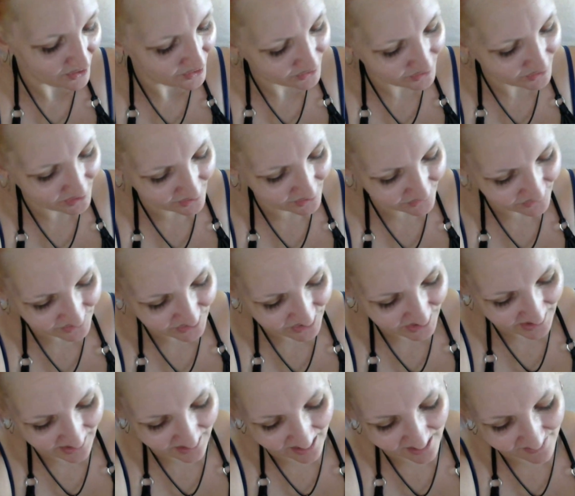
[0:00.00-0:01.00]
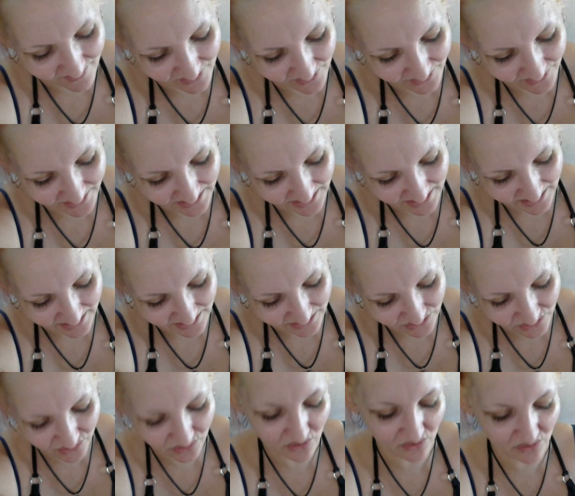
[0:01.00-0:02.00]
No, Christina, I'm only kidding.
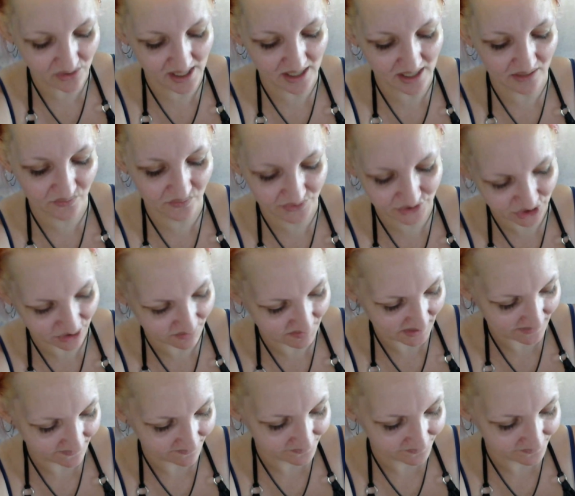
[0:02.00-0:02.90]
You go ahead with Jimmy.